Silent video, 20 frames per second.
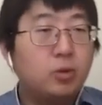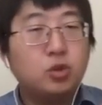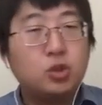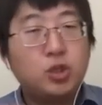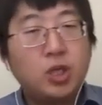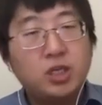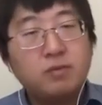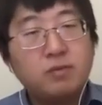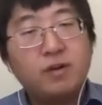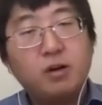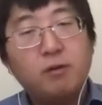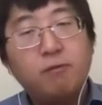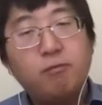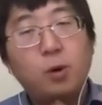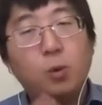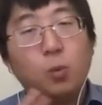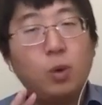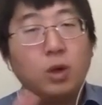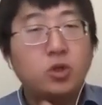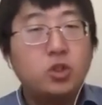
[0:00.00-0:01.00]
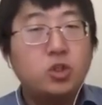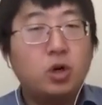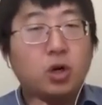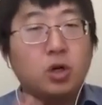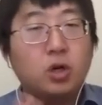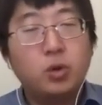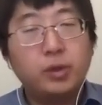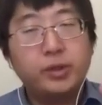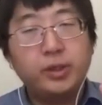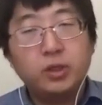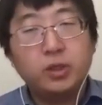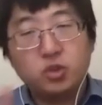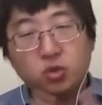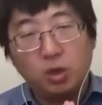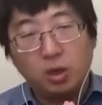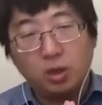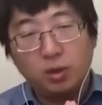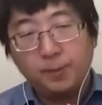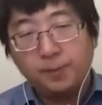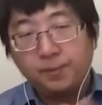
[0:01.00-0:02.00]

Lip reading: transfer from one shard to another shard.